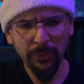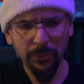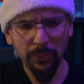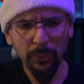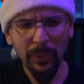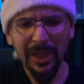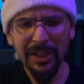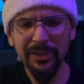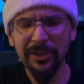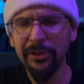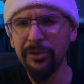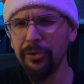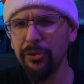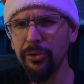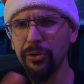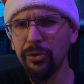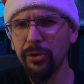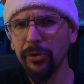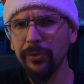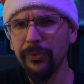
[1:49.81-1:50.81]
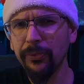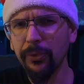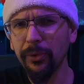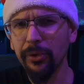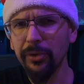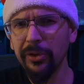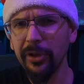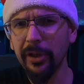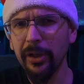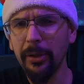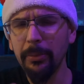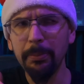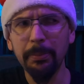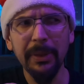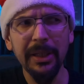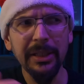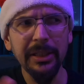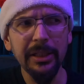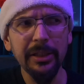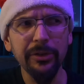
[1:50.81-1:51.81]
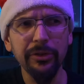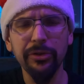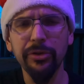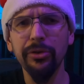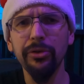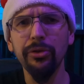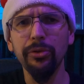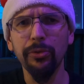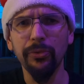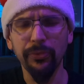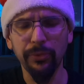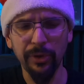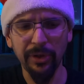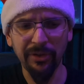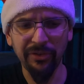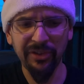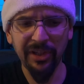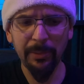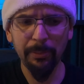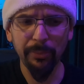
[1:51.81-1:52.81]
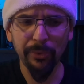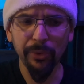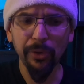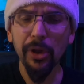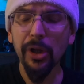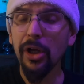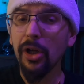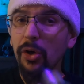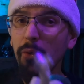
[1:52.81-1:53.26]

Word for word: why didn't you go for the Mini 2, for example,